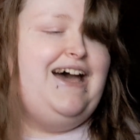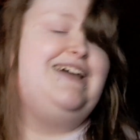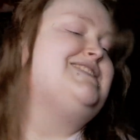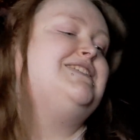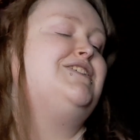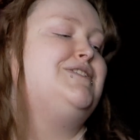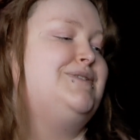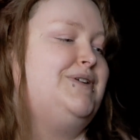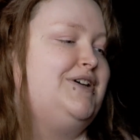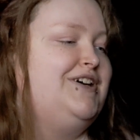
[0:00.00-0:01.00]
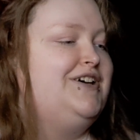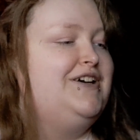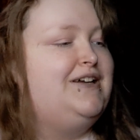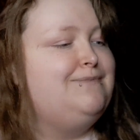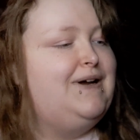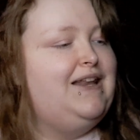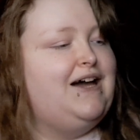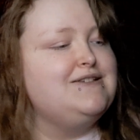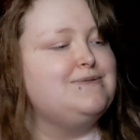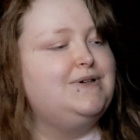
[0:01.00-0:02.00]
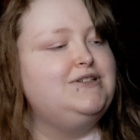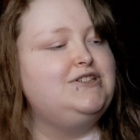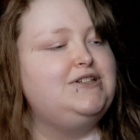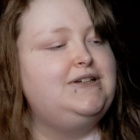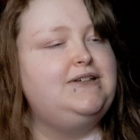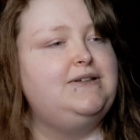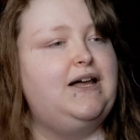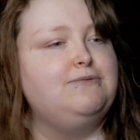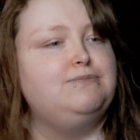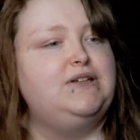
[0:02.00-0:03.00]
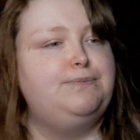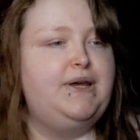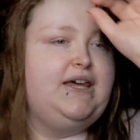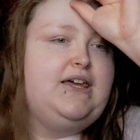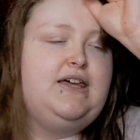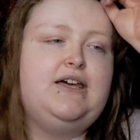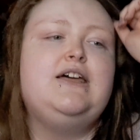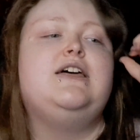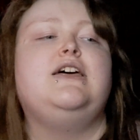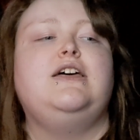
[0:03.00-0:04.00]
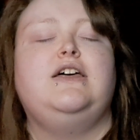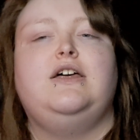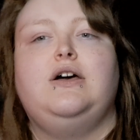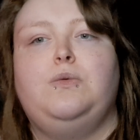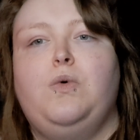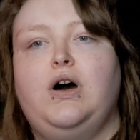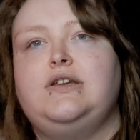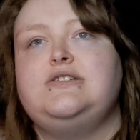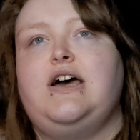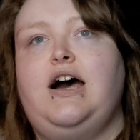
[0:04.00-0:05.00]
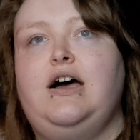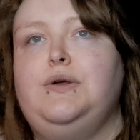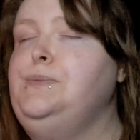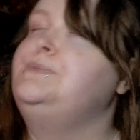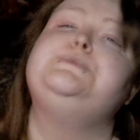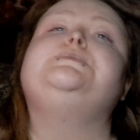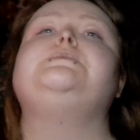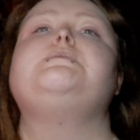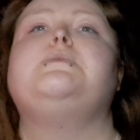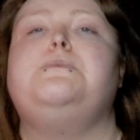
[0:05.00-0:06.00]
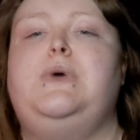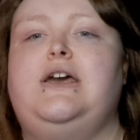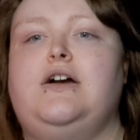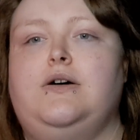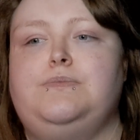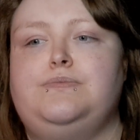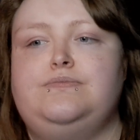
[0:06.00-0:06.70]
I did include her in my last one. She helped me pick what makeup,